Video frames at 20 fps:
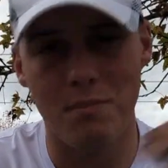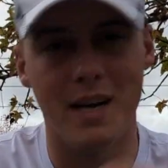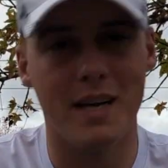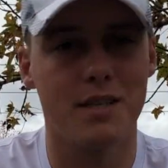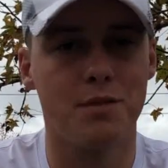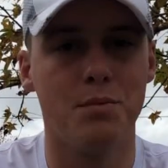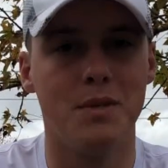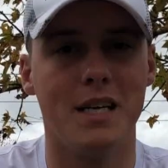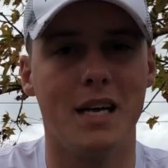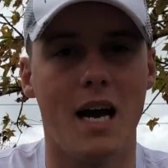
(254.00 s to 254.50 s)

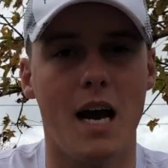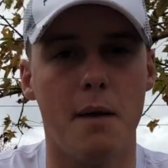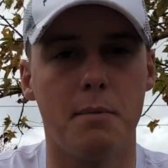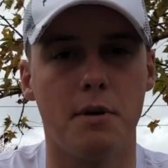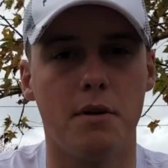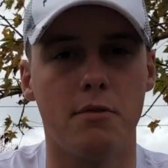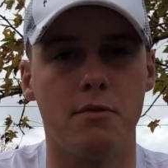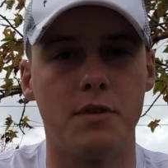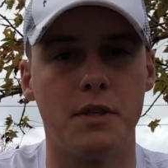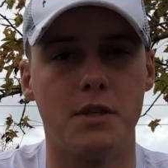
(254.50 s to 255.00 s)
makes me a
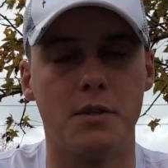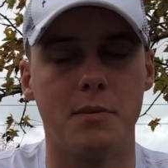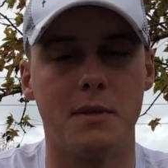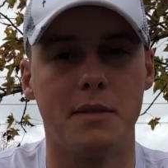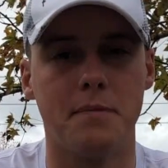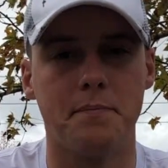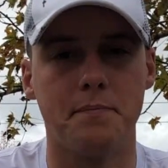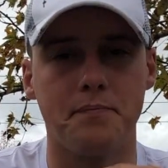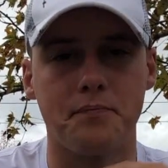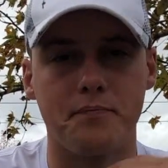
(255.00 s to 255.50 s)
happier
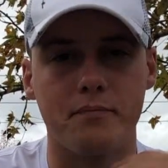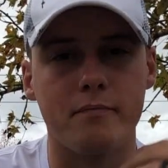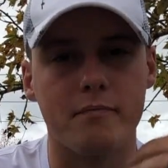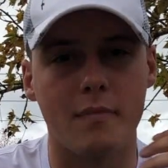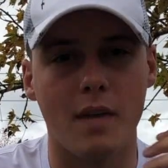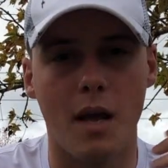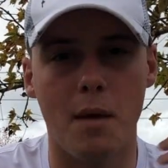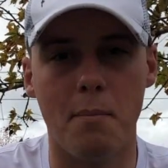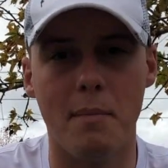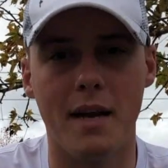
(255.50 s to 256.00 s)
fisherman
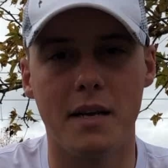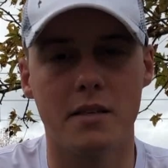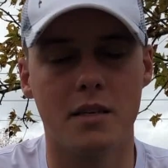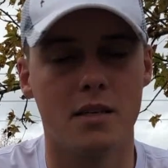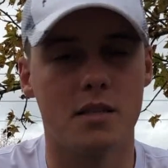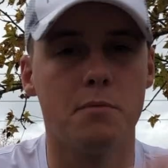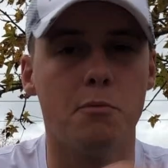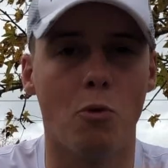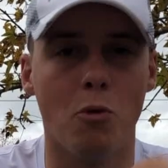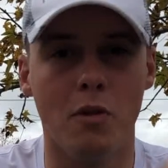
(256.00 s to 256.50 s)
and makes
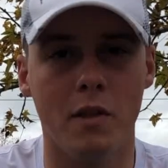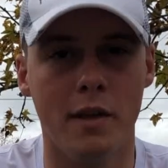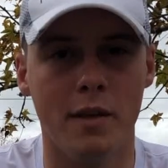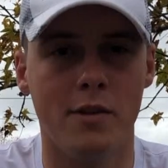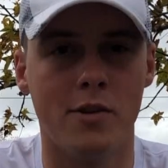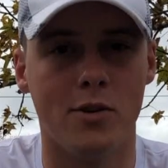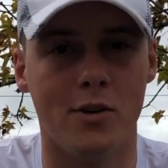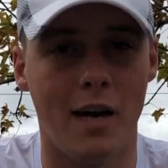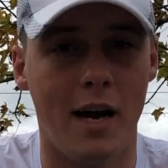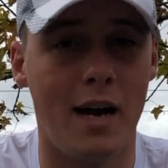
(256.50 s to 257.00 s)
us more
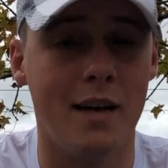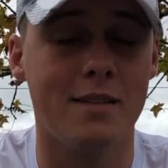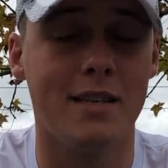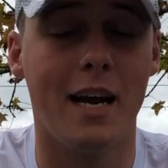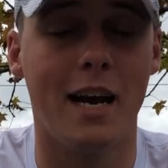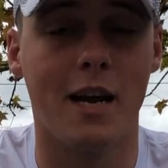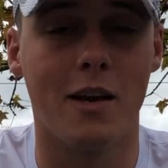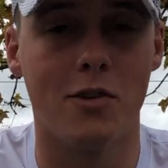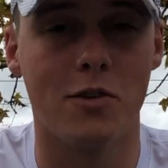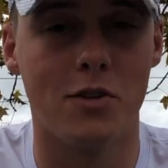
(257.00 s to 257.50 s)
lethal as
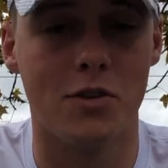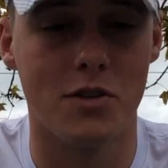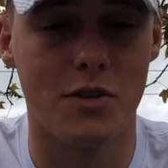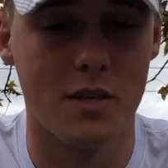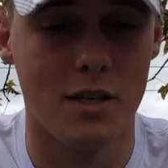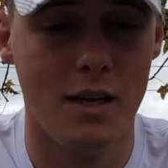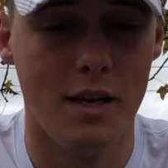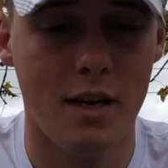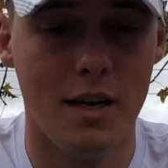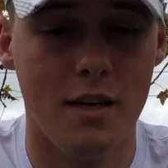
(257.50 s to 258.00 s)
anglers.
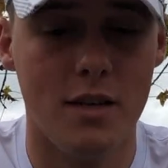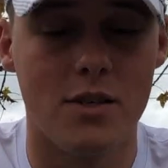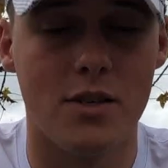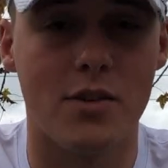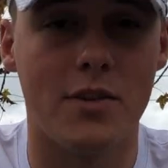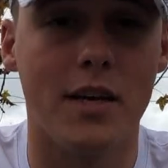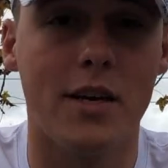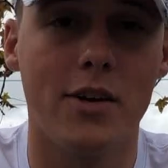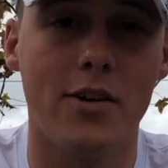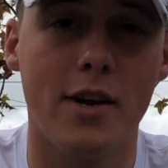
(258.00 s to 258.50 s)
So
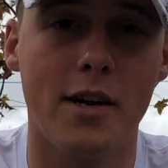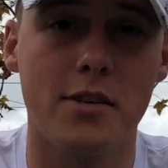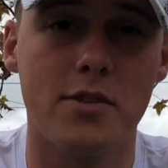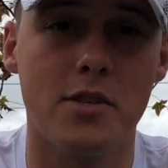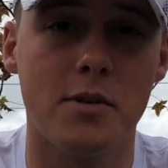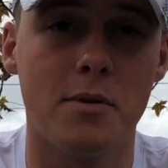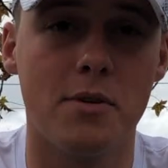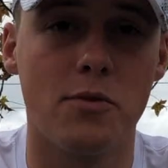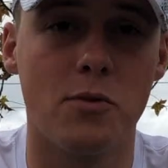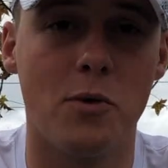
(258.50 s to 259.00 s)
thank you guys
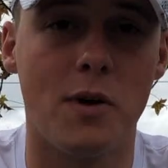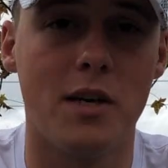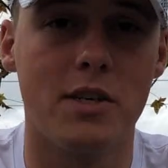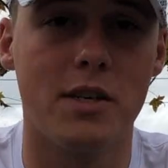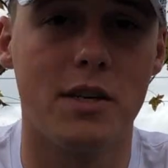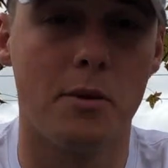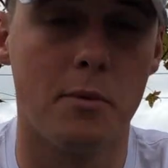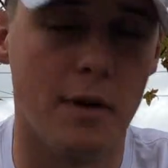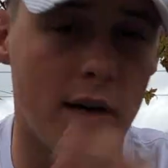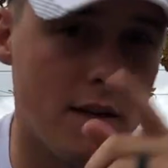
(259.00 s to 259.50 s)
so much for
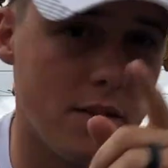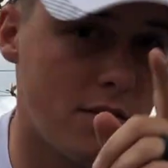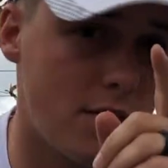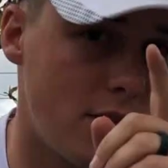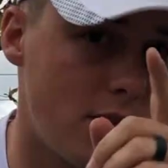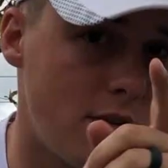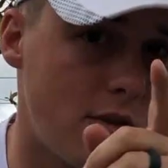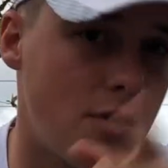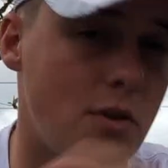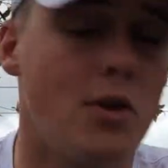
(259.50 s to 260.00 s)
watching. I hope you guys
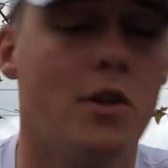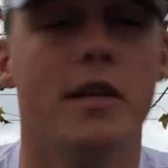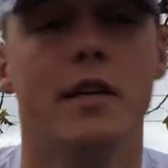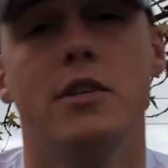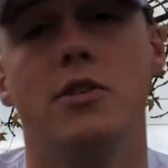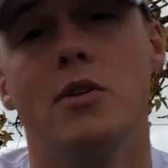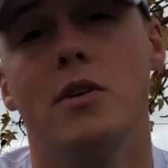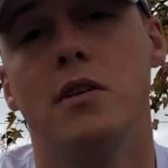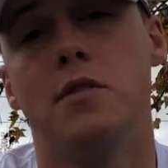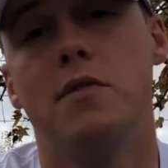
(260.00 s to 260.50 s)
thoroughly
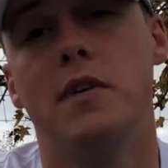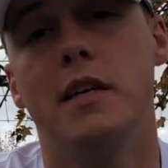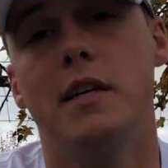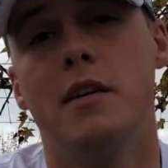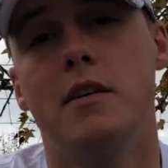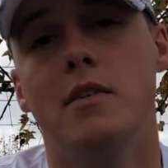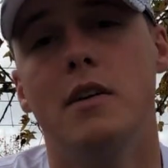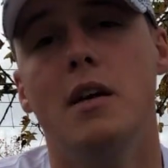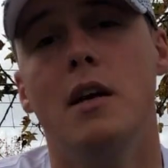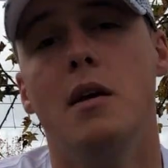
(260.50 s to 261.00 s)
enjoyed this
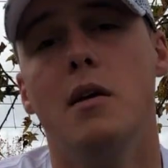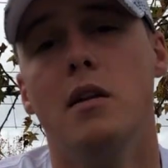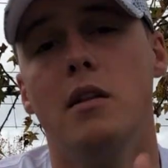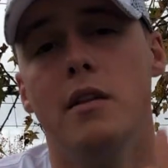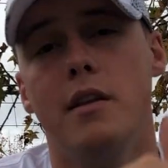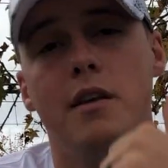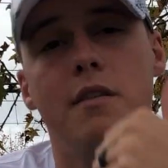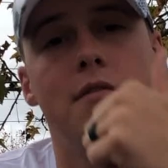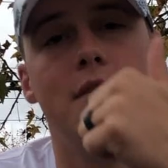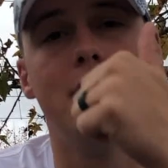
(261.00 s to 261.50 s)
video.
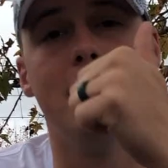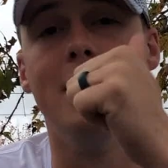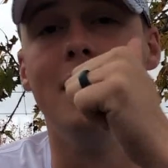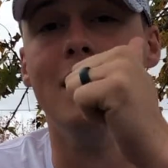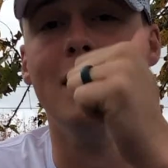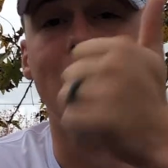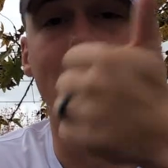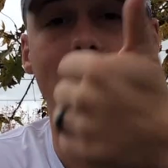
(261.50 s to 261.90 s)
Leave the